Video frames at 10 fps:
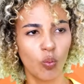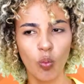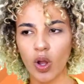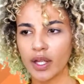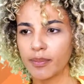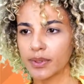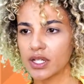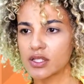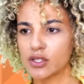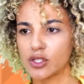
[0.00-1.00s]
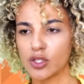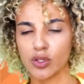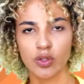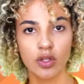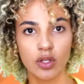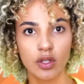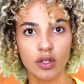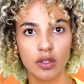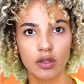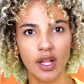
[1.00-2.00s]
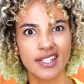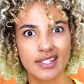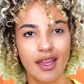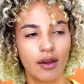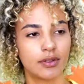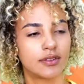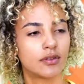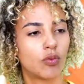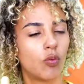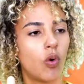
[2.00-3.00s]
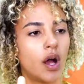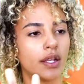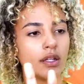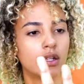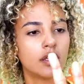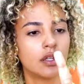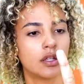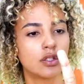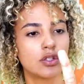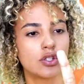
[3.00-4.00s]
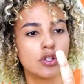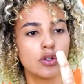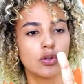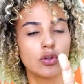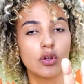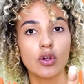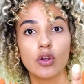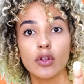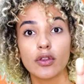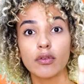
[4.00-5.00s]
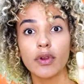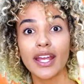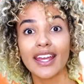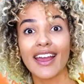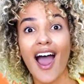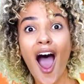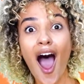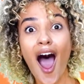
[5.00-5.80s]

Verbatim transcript: 1 plus 2. Let's count. 1, 2, 3.